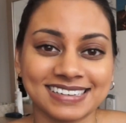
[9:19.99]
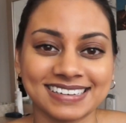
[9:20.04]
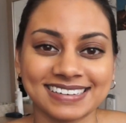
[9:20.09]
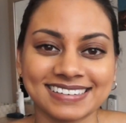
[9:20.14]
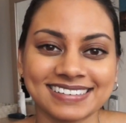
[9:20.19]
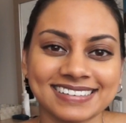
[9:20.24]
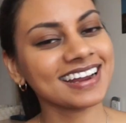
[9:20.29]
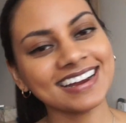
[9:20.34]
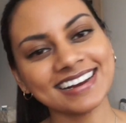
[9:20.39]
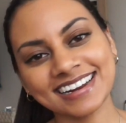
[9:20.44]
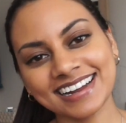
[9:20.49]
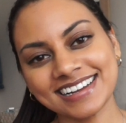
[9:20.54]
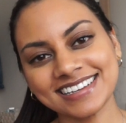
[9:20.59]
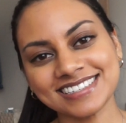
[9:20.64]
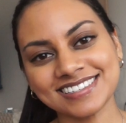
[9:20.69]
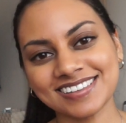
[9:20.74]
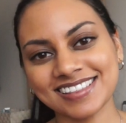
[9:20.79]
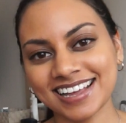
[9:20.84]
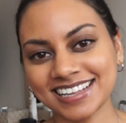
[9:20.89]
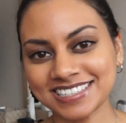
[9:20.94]
Alright
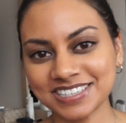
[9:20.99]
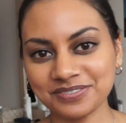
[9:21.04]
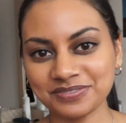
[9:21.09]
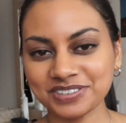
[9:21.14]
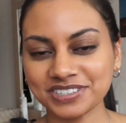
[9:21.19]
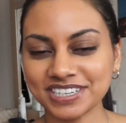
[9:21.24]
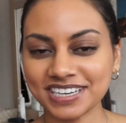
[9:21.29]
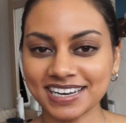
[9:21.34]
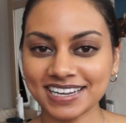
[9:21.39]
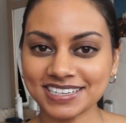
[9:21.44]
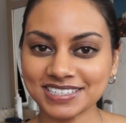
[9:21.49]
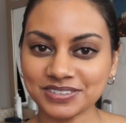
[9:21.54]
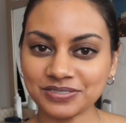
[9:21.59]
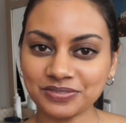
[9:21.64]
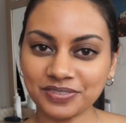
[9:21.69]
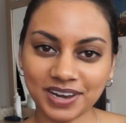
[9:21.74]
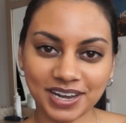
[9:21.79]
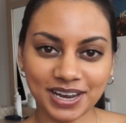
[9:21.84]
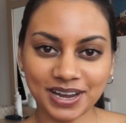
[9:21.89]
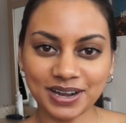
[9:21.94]
guys, so that's it for today's
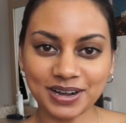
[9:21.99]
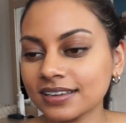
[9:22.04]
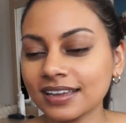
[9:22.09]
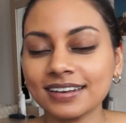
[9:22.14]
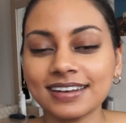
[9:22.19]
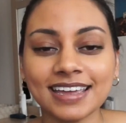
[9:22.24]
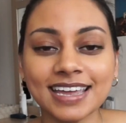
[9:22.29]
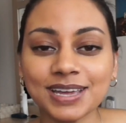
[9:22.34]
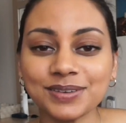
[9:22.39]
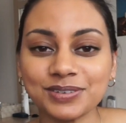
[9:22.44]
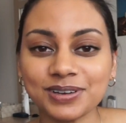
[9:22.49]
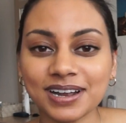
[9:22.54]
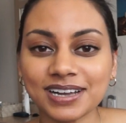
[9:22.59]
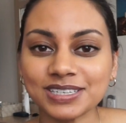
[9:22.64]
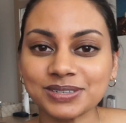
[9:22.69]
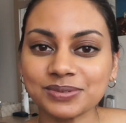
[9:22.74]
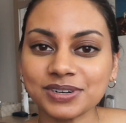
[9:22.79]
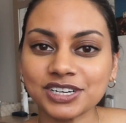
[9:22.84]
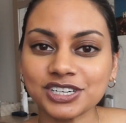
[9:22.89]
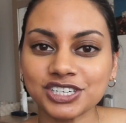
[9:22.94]
video. And hey, if you
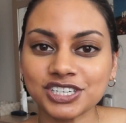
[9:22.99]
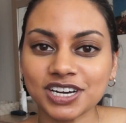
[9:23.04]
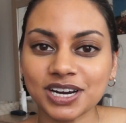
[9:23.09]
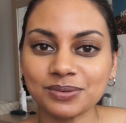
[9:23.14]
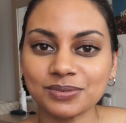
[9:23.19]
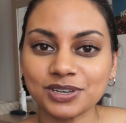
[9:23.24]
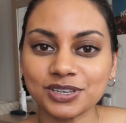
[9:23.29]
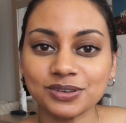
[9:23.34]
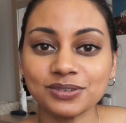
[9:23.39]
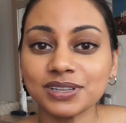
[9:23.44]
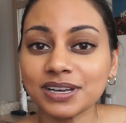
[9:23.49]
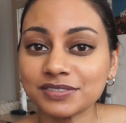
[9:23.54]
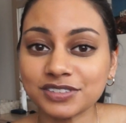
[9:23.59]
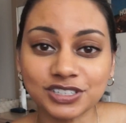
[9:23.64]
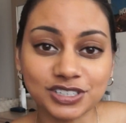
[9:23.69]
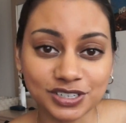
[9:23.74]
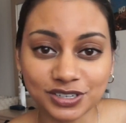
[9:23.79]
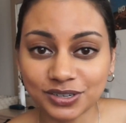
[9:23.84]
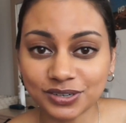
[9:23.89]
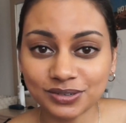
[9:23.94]
guys want to share what you love
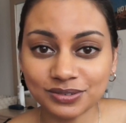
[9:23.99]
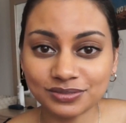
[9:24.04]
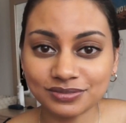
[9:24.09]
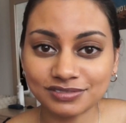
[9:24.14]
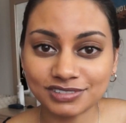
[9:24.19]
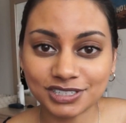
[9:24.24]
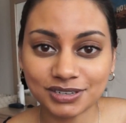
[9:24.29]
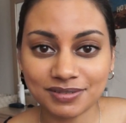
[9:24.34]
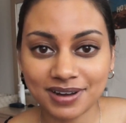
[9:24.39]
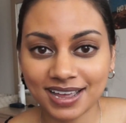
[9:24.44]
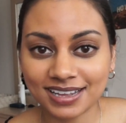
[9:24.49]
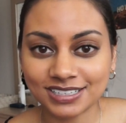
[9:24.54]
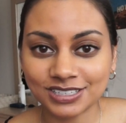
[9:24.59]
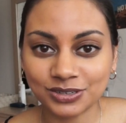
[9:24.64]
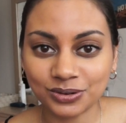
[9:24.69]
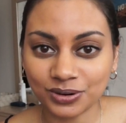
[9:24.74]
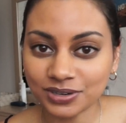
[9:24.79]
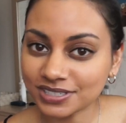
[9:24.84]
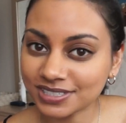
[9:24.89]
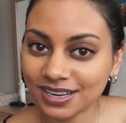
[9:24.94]
to do to enhance
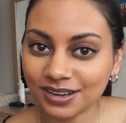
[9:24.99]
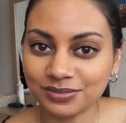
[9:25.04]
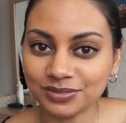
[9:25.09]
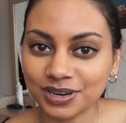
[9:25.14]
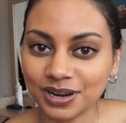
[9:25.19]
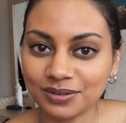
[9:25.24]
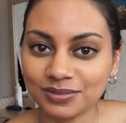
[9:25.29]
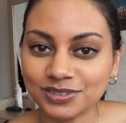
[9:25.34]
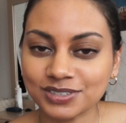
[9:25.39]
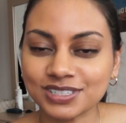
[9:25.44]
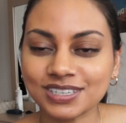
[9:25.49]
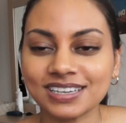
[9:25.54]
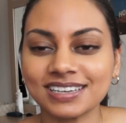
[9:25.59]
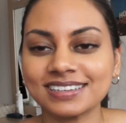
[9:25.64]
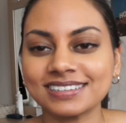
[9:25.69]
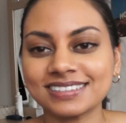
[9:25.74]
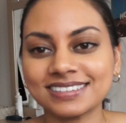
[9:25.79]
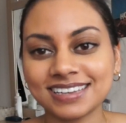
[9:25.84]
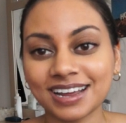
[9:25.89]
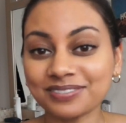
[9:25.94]
your self-care
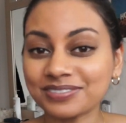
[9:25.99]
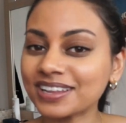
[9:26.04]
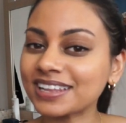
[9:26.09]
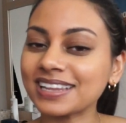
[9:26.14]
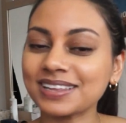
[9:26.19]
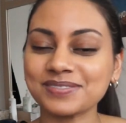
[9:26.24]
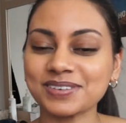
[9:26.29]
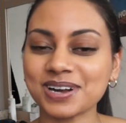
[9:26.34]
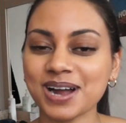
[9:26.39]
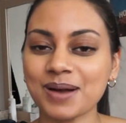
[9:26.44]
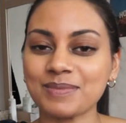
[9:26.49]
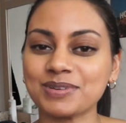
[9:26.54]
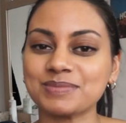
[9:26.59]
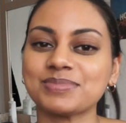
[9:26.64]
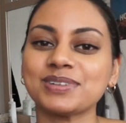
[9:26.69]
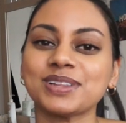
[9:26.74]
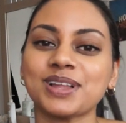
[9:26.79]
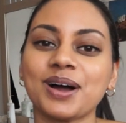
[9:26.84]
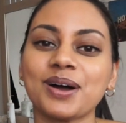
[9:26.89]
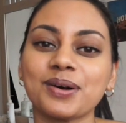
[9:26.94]
routine, definitely leave a comment
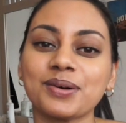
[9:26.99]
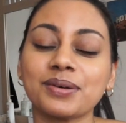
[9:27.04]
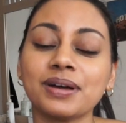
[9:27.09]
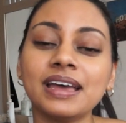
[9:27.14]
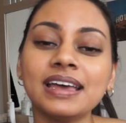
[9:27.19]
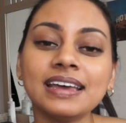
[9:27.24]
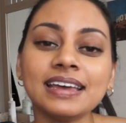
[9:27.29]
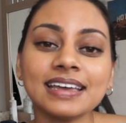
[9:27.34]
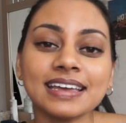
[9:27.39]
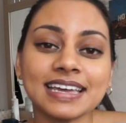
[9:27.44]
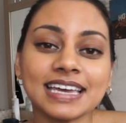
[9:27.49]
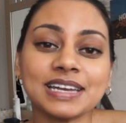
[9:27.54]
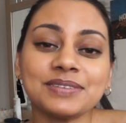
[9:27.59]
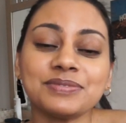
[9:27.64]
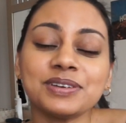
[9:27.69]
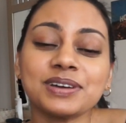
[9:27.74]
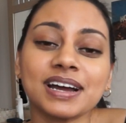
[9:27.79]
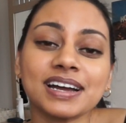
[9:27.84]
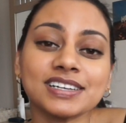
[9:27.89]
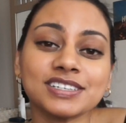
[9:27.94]
below. And
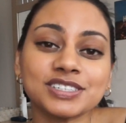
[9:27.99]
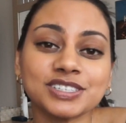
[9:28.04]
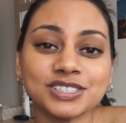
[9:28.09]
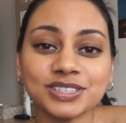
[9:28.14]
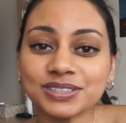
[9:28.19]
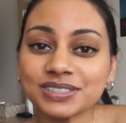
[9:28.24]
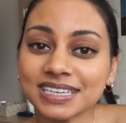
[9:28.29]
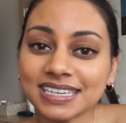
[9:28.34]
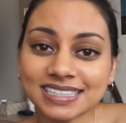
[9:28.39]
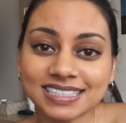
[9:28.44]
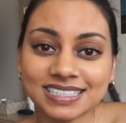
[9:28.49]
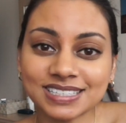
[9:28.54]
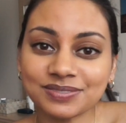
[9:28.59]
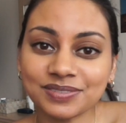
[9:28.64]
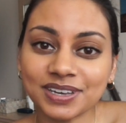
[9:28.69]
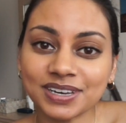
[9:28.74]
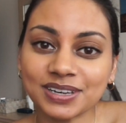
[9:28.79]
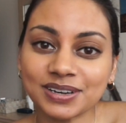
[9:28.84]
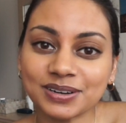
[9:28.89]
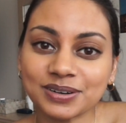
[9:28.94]
if you guys do like this
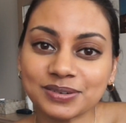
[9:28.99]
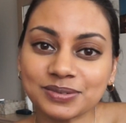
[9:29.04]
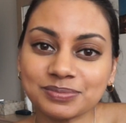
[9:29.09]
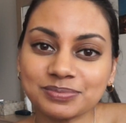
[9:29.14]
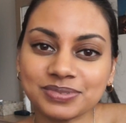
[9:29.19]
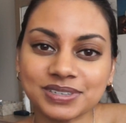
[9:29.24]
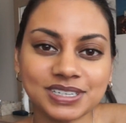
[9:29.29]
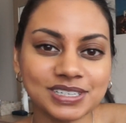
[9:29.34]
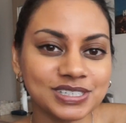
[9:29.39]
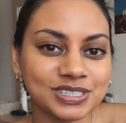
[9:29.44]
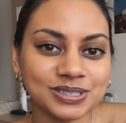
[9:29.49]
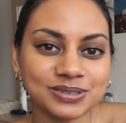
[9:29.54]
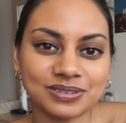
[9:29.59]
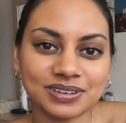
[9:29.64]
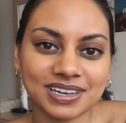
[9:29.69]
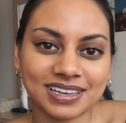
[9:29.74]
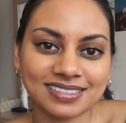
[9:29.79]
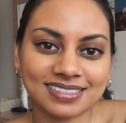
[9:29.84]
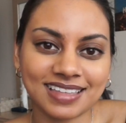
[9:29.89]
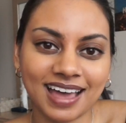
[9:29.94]
video, please do
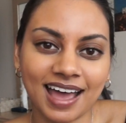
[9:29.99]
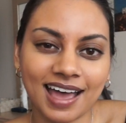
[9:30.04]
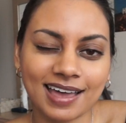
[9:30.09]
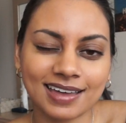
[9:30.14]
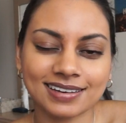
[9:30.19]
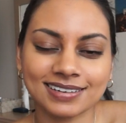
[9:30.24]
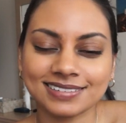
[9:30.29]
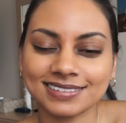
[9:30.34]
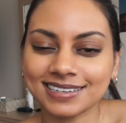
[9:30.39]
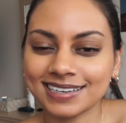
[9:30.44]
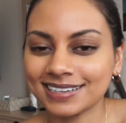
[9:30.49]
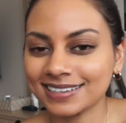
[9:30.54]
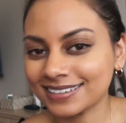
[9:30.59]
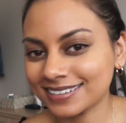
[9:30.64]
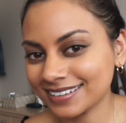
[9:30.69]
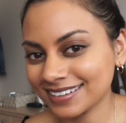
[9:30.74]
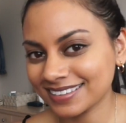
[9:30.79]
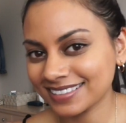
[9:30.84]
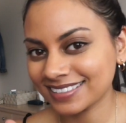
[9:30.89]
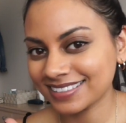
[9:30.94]
hit that
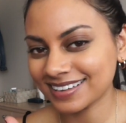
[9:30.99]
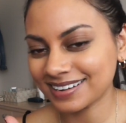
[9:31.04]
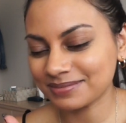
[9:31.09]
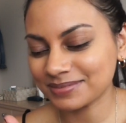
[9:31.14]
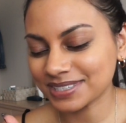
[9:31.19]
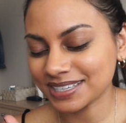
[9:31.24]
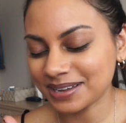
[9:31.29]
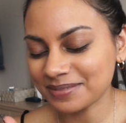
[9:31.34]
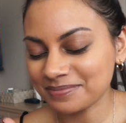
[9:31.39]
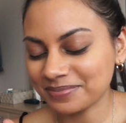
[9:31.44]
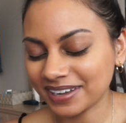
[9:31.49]
thumbs up